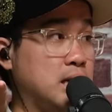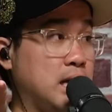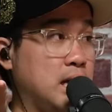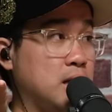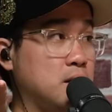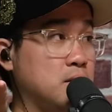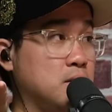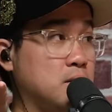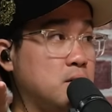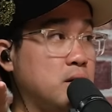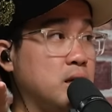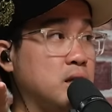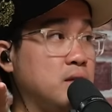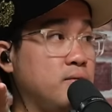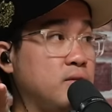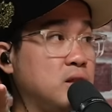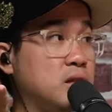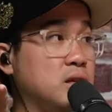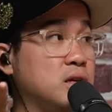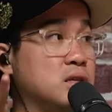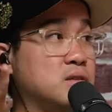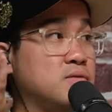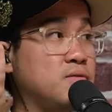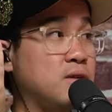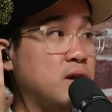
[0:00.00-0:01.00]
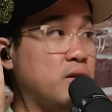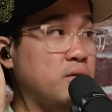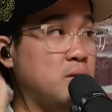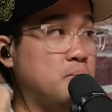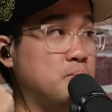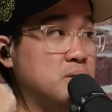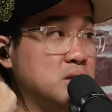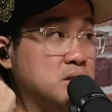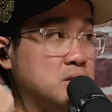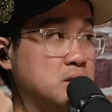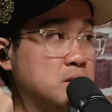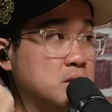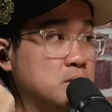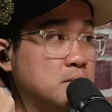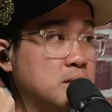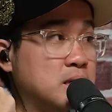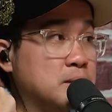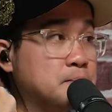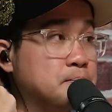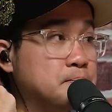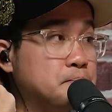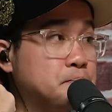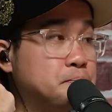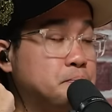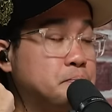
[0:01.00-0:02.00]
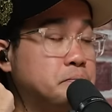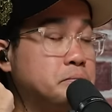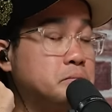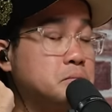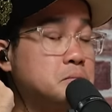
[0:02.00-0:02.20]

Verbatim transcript: again, creativity is very personal, ma. Sure.